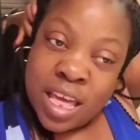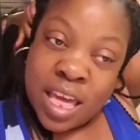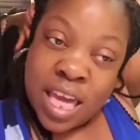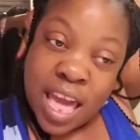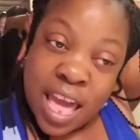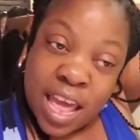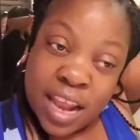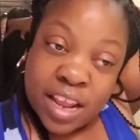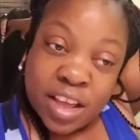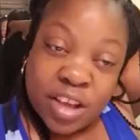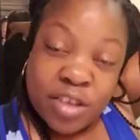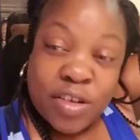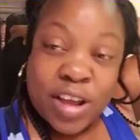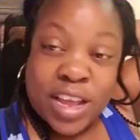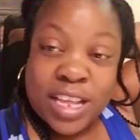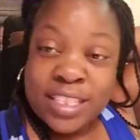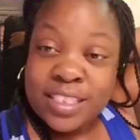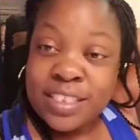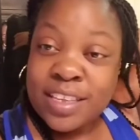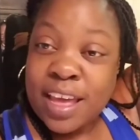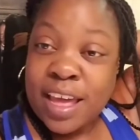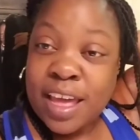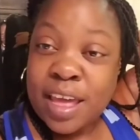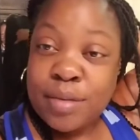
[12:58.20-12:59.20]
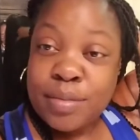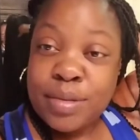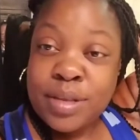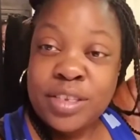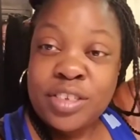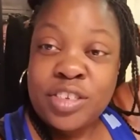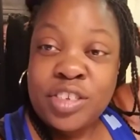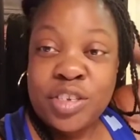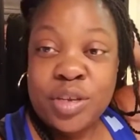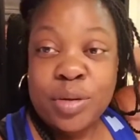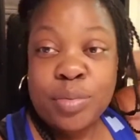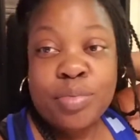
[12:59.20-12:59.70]
had a great time and
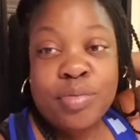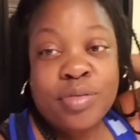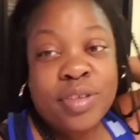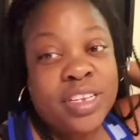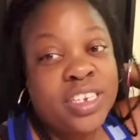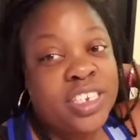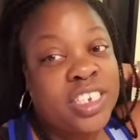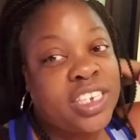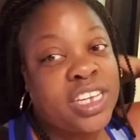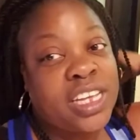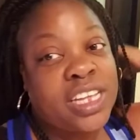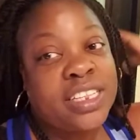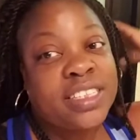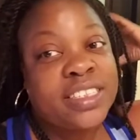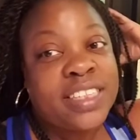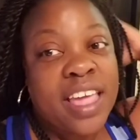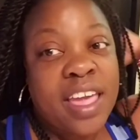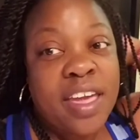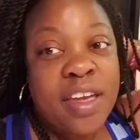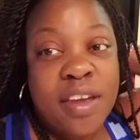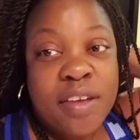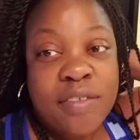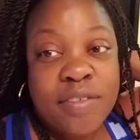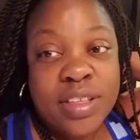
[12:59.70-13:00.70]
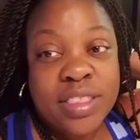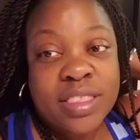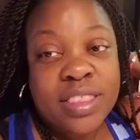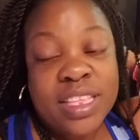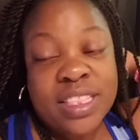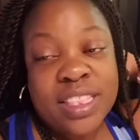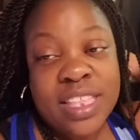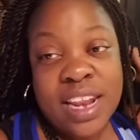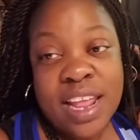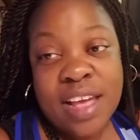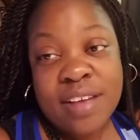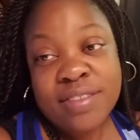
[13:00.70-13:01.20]
she appreciates
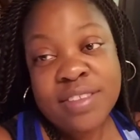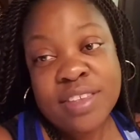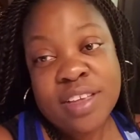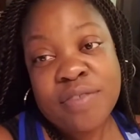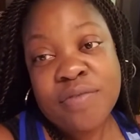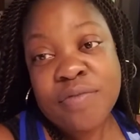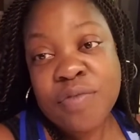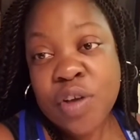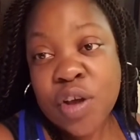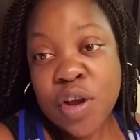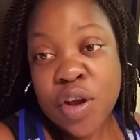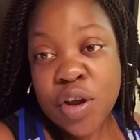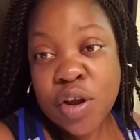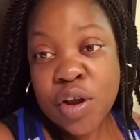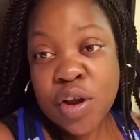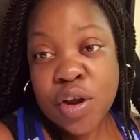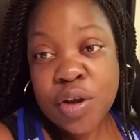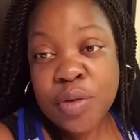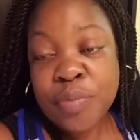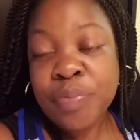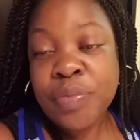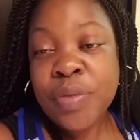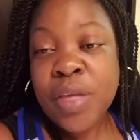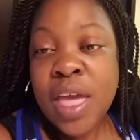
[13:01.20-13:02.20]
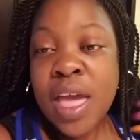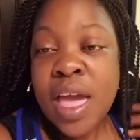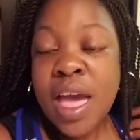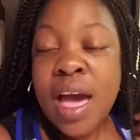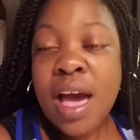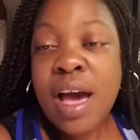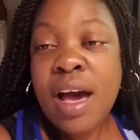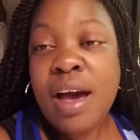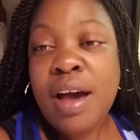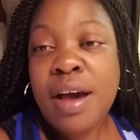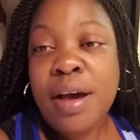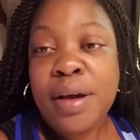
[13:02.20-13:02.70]
everything that I've done for her.
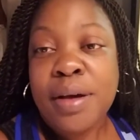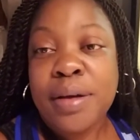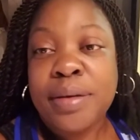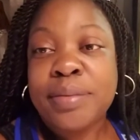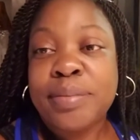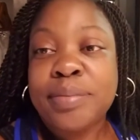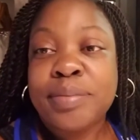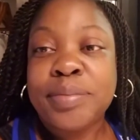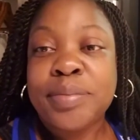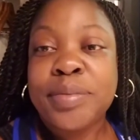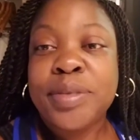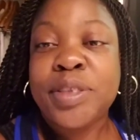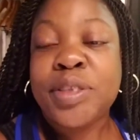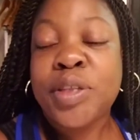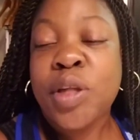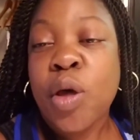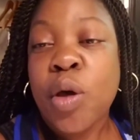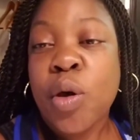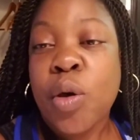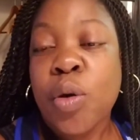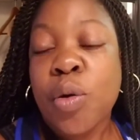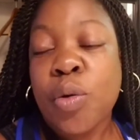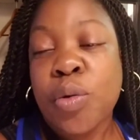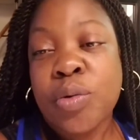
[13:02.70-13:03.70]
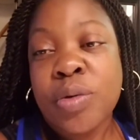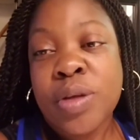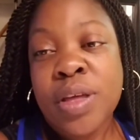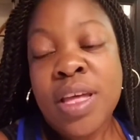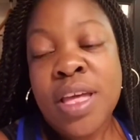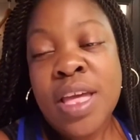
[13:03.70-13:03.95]
Um, so